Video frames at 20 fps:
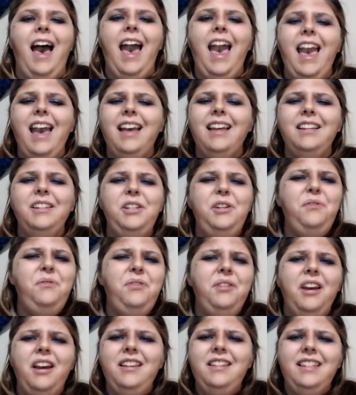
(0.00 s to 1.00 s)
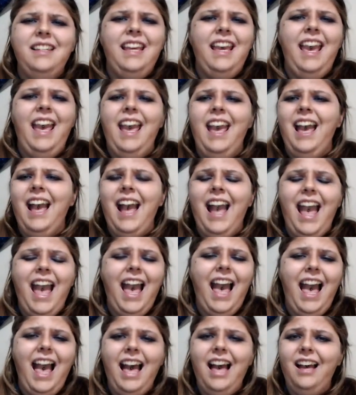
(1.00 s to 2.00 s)
And you just can't
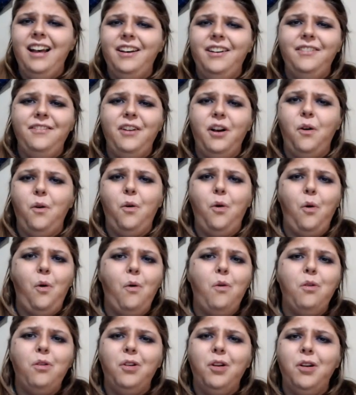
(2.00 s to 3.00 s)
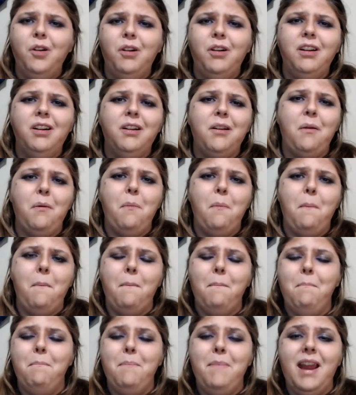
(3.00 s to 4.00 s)
have a horror
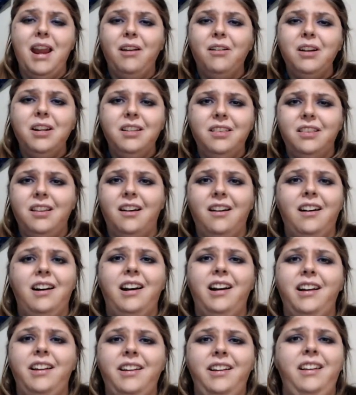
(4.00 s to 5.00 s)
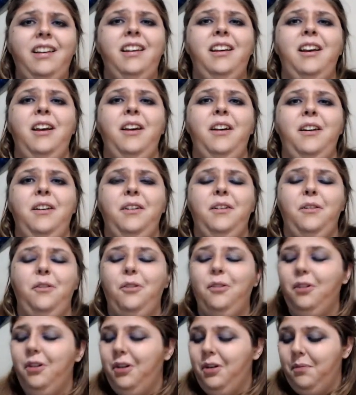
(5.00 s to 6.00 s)
marathon
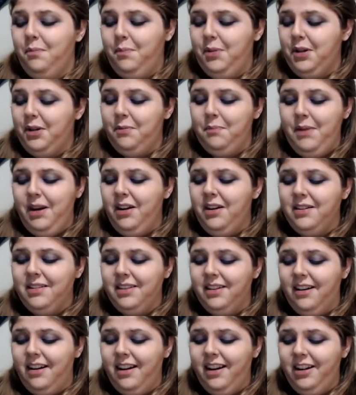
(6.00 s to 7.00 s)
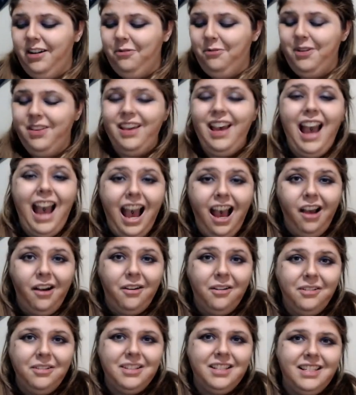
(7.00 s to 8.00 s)
horror book marathon
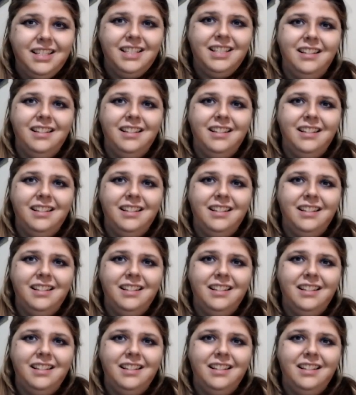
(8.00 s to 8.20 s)
without